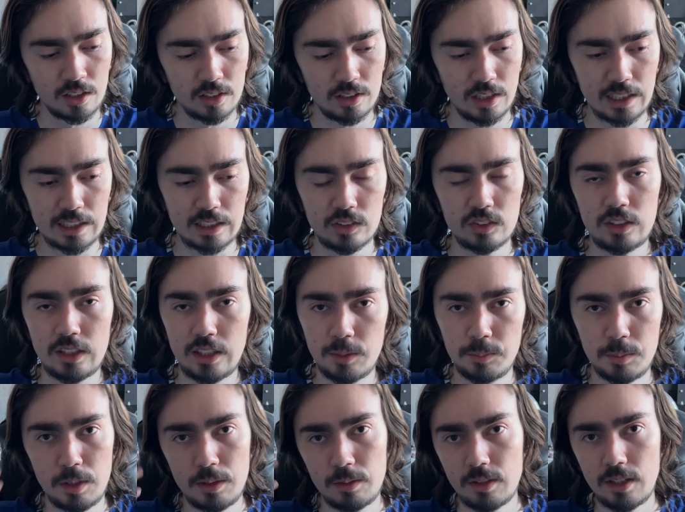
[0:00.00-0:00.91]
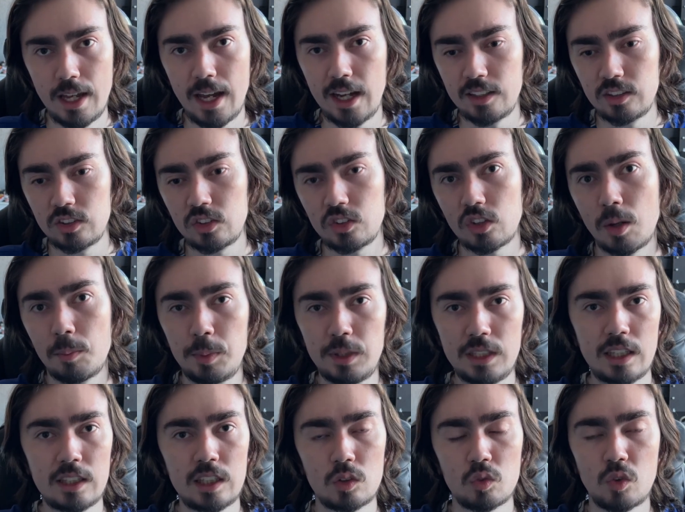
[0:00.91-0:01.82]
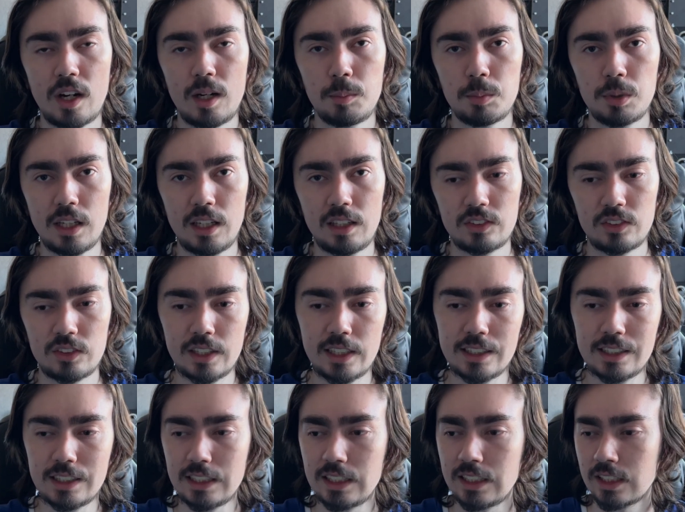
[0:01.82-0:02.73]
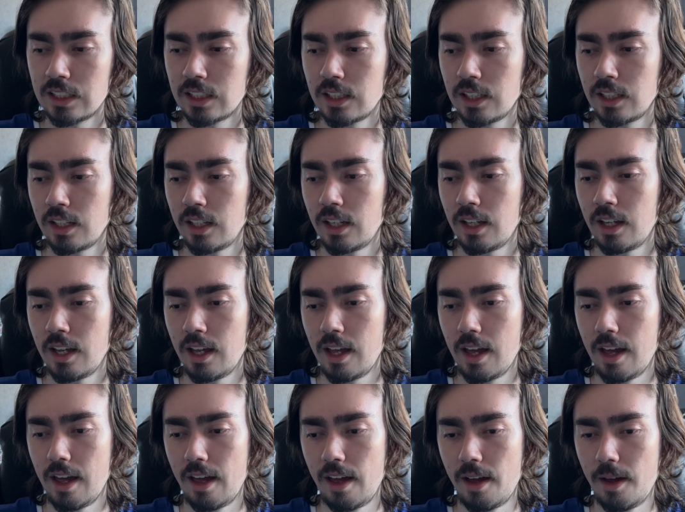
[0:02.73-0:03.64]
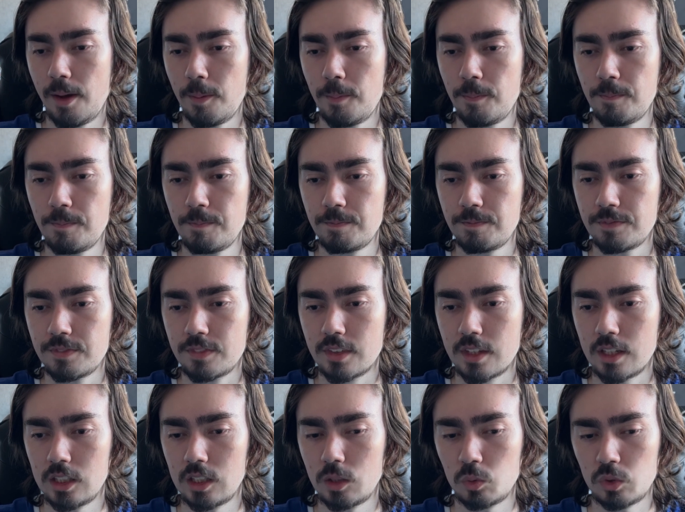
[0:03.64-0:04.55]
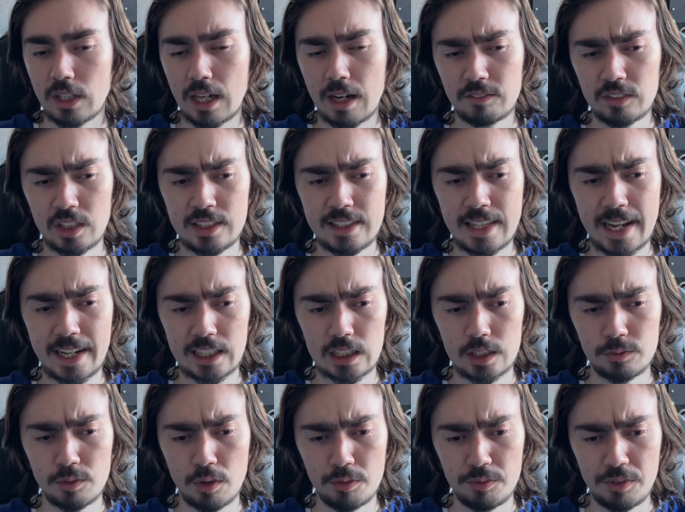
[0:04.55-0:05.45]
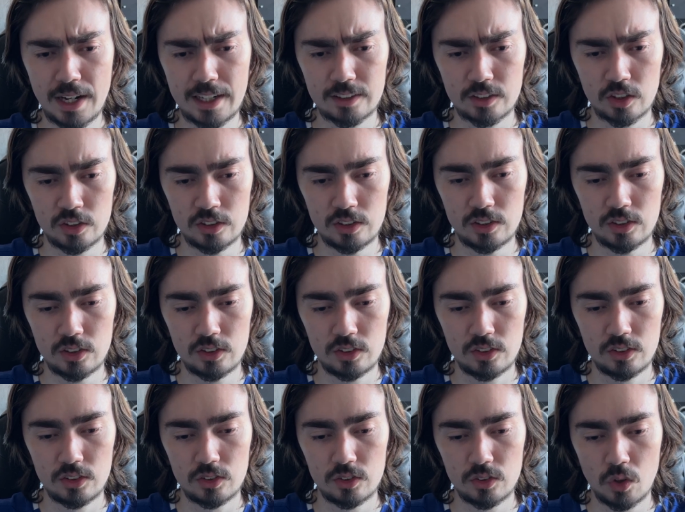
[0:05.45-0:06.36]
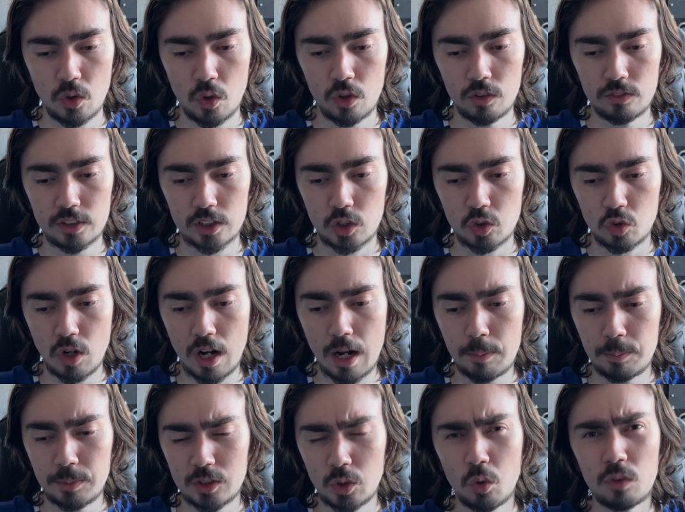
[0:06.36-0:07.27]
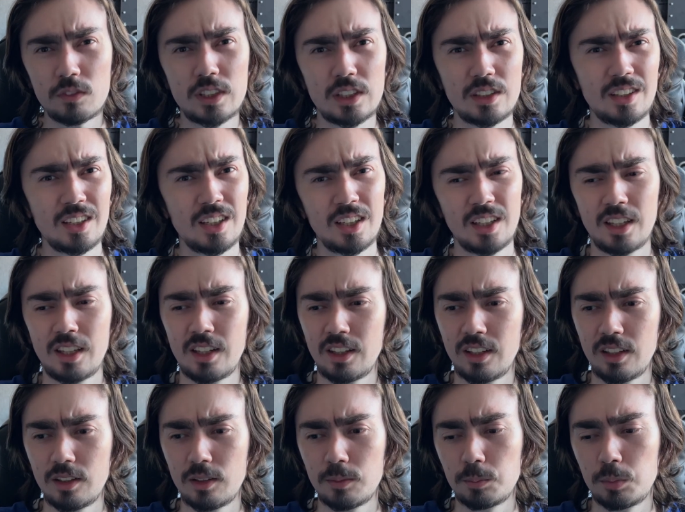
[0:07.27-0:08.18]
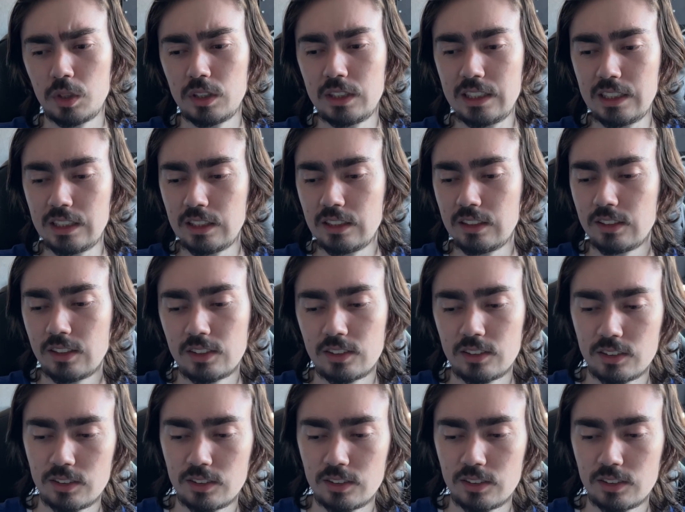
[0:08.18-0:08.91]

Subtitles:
like I say, my head's not been in the right place lately. And it was having a negative effect on us, all the crap and all the bloody